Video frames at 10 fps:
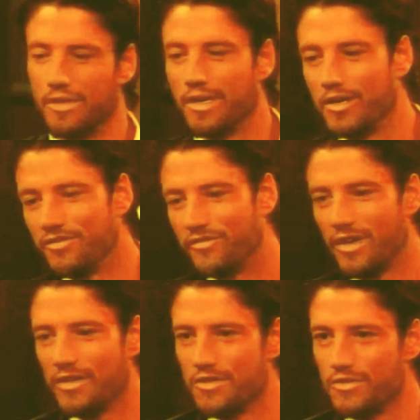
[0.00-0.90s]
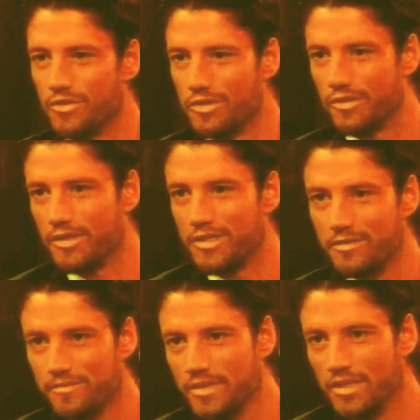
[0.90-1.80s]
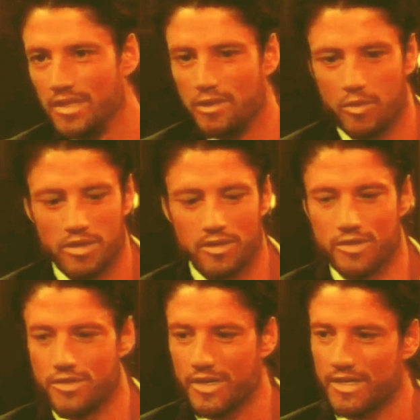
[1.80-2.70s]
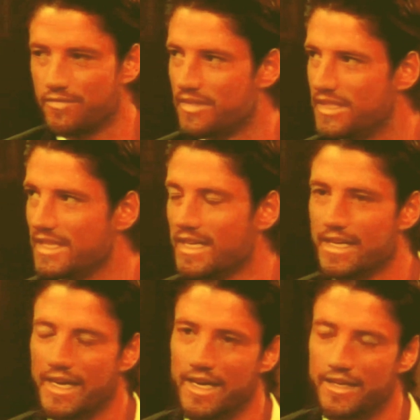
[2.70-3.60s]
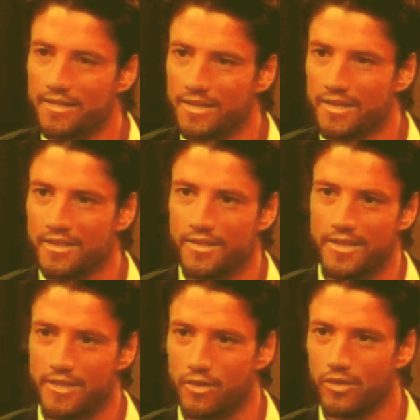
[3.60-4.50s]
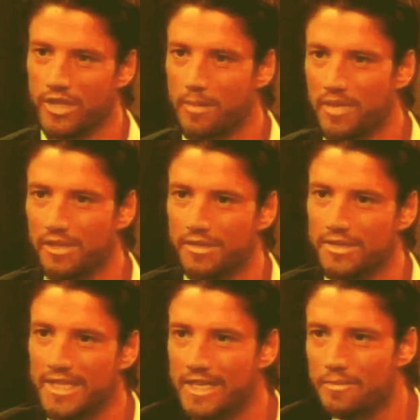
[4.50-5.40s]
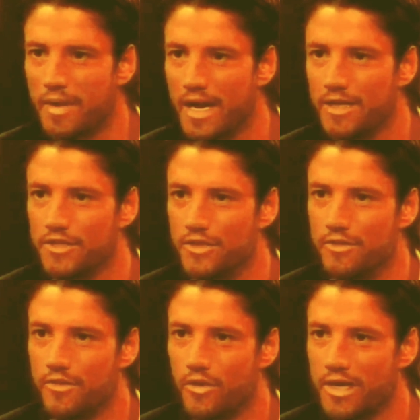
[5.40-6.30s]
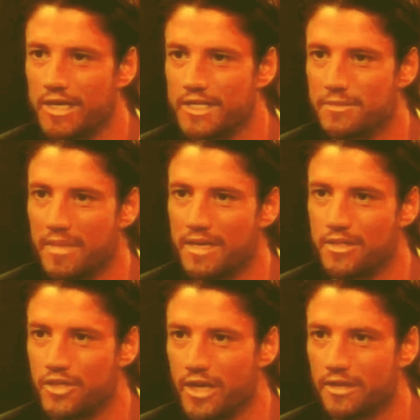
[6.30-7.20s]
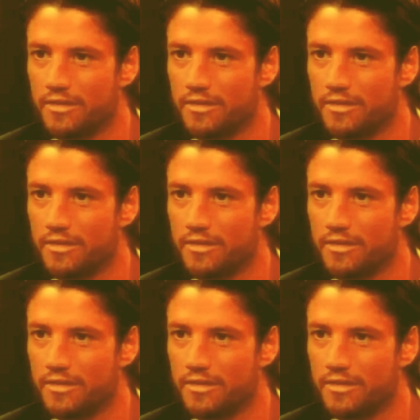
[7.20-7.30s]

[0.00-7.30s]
You really are your father's daughter, aren't you? One little strand of DNA. You think you're holding up a little tin badge and throwing innocent men in